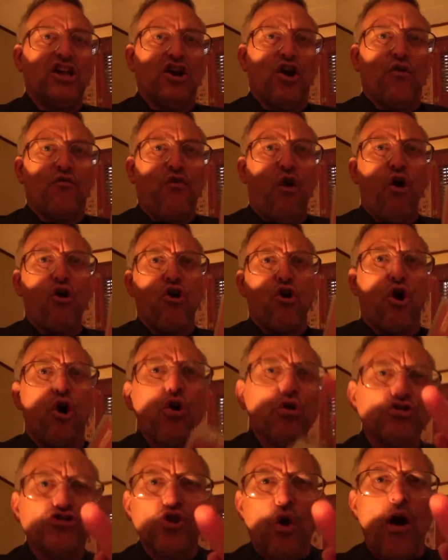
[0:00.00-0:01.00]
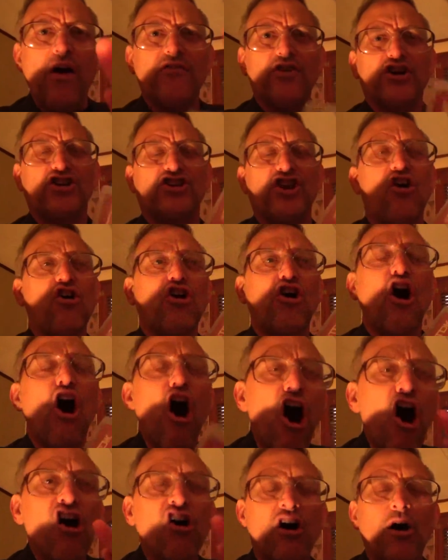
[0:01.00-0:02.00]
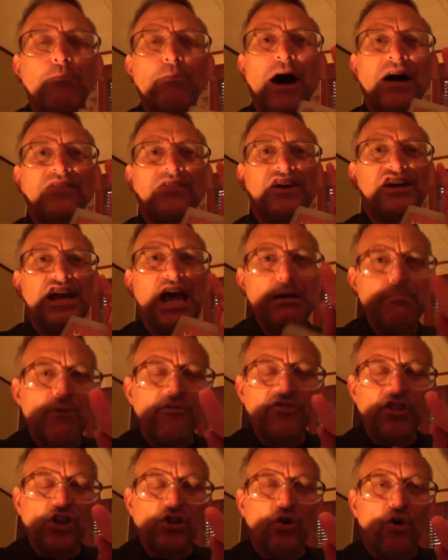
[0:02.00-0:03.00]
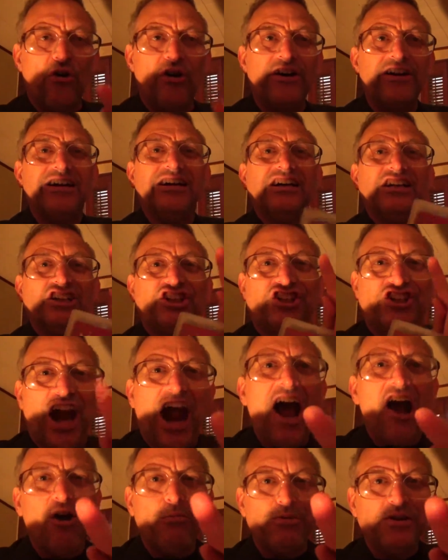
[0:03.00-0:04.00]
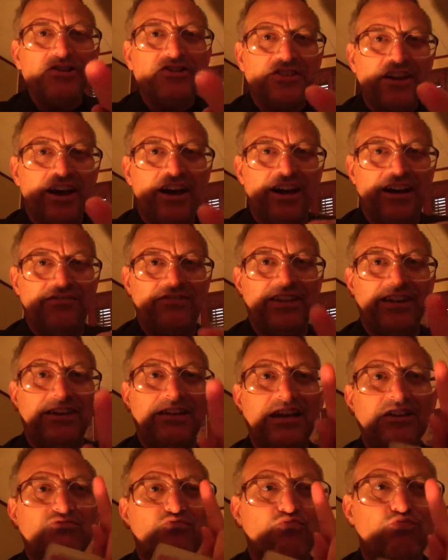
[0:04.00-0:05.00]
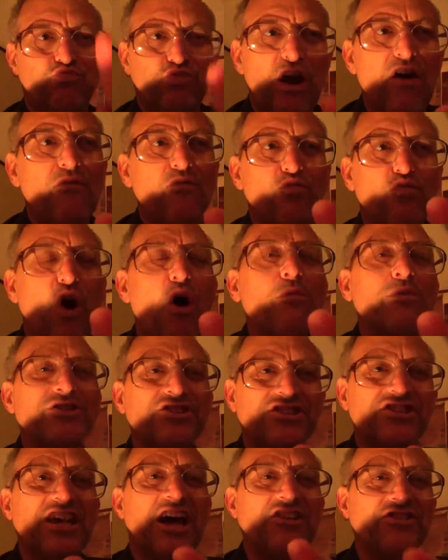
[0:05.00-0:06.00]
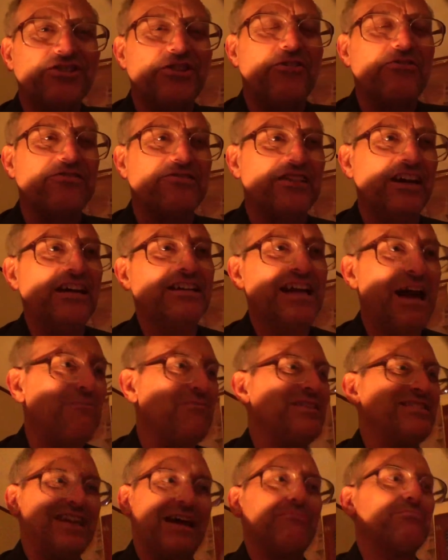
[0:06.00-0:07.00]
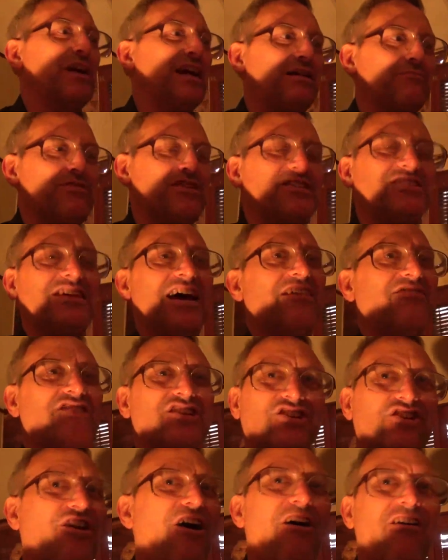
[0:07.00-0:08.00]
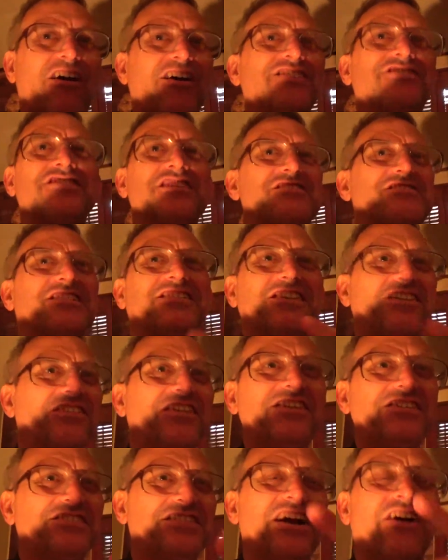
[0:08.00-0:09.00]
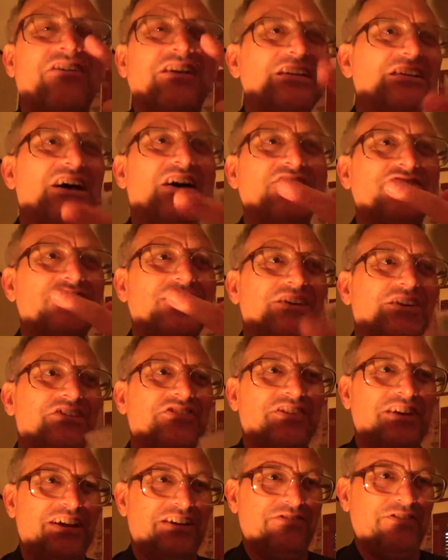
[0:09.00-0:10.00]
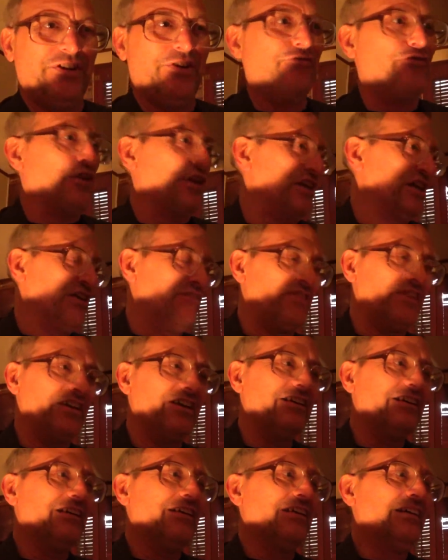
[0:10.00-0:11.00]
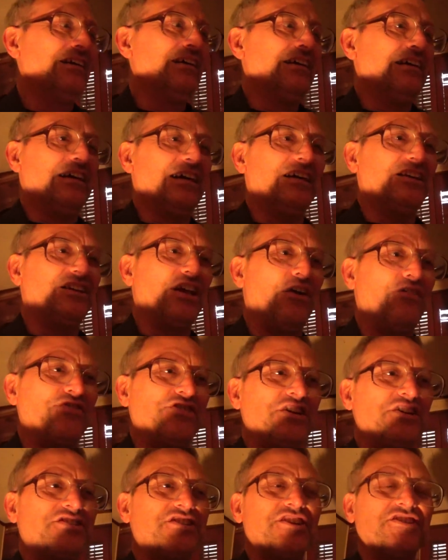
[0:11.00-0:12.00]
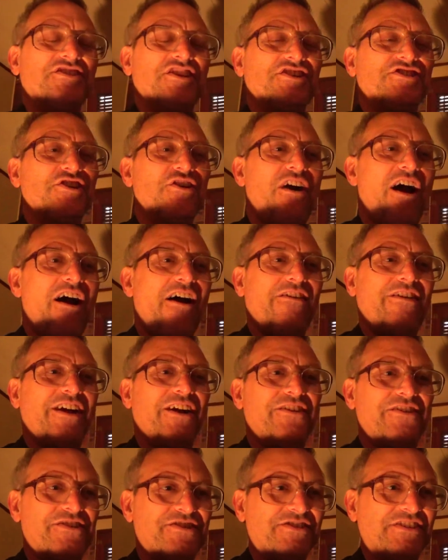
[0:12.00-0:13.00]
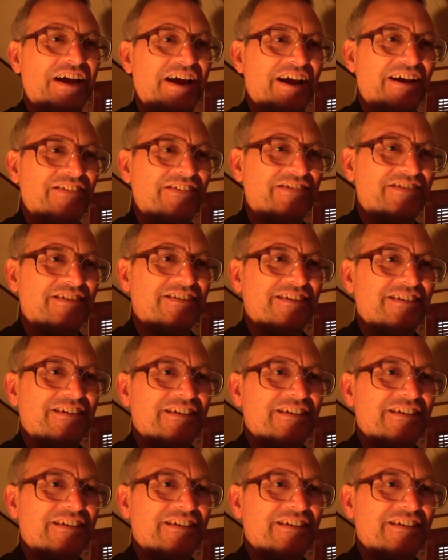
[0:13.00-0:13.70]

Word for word: for whosoever shall call upon the name of the Lord shall be saved. That's Re Romans 10:13. That means anybody can be saved. Just call on Jesus. He'll, he's there. He loves you. He'll save you. He'll forgive you. He loves you just as you are. He understands.